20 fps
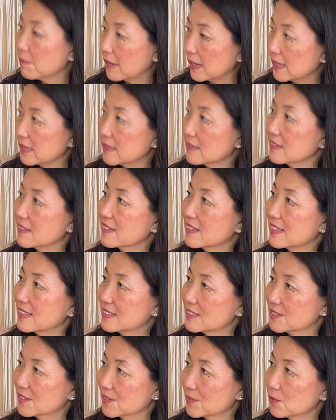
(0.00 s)
But
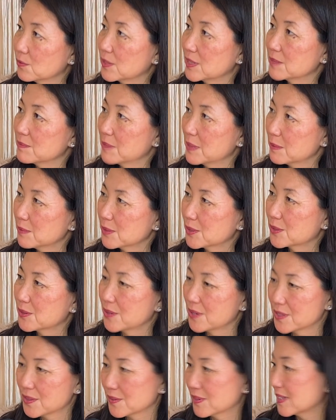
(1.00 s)
when people are
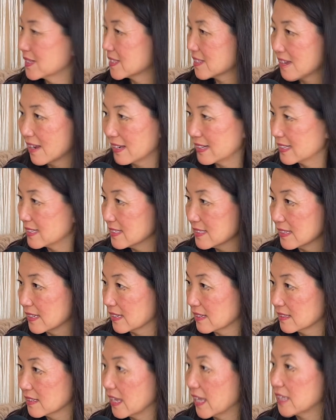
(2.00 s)
going through it, it's not
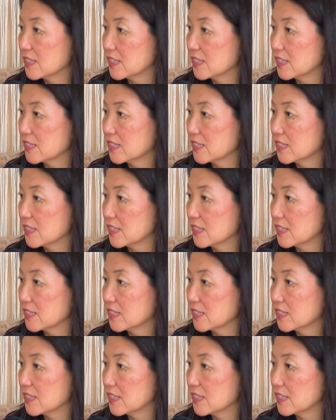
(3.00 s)
easy.